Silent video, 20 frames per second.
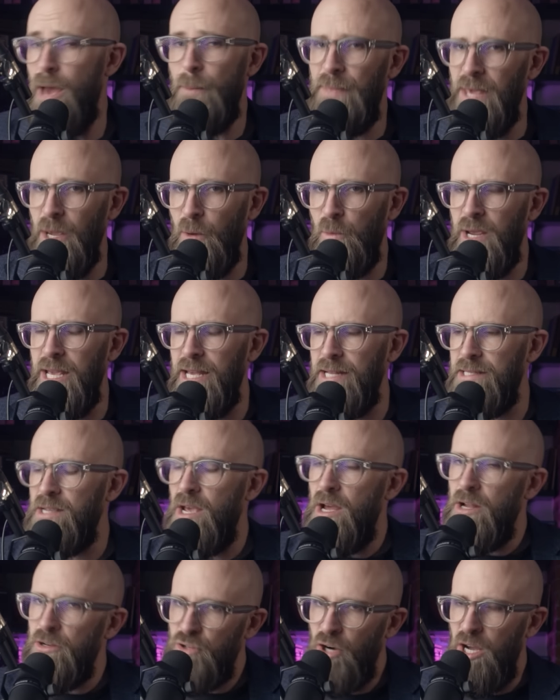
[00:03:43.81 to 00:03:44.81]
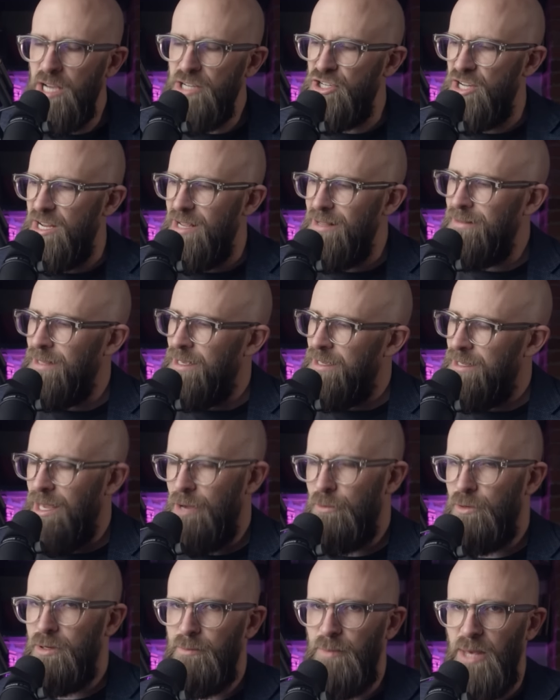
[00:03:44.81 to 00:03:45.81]
Bit weird. Try Sheath,
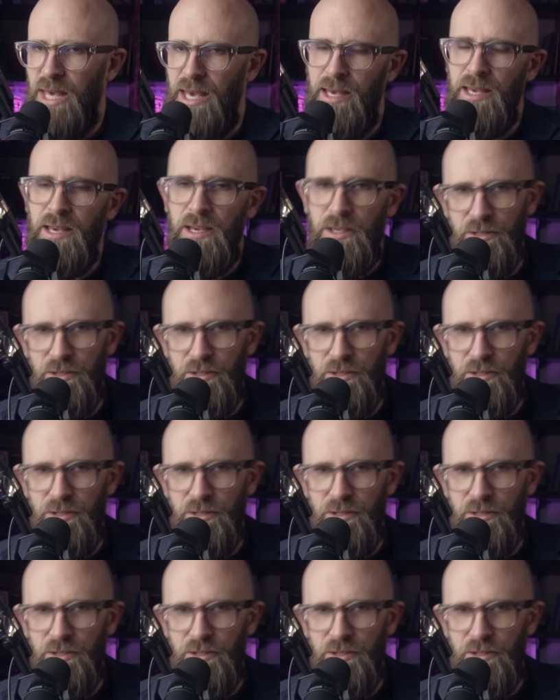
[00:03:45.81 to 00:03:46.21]
get one bare,